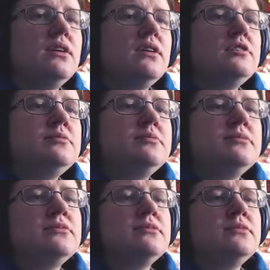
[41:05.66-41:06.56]

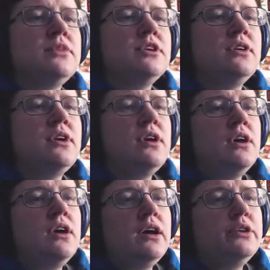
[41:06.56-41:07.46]
Hmm.
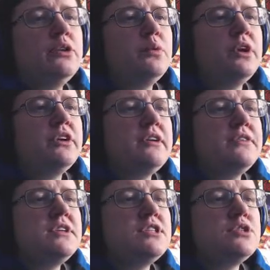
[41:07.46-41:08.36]
I grow weary of
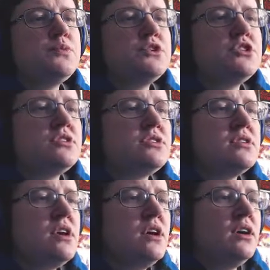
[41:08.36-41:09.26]
these suspicions.
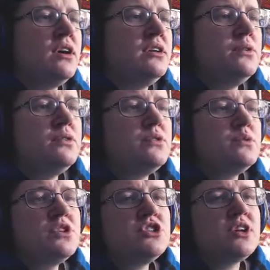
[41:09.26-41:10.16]
I know there is
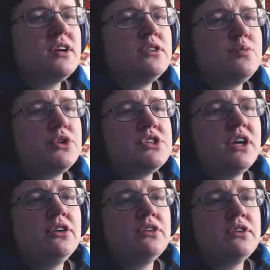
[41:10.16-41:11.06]
one child in
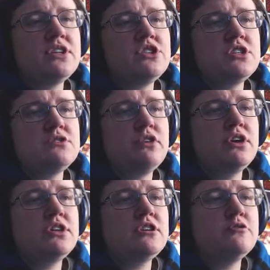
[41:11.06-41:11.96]
particular that she is
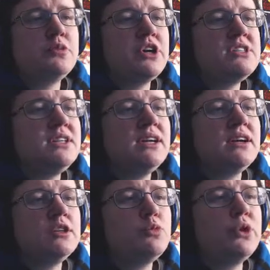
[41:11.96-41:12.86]
fond of. Pray seek
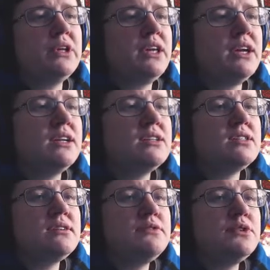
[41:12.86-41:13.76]
out the boy, Lien, and
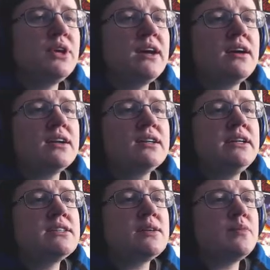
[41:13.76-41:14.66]
see if you cannot
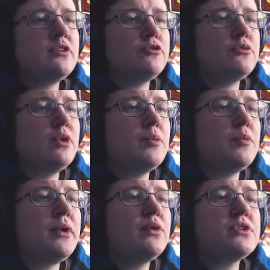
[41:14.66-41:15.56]
glean something from him
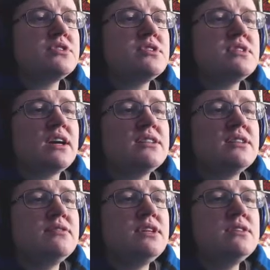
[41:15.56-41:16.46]
about Orson's
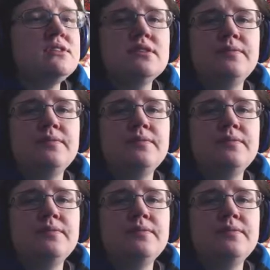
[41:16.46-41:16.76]
activities.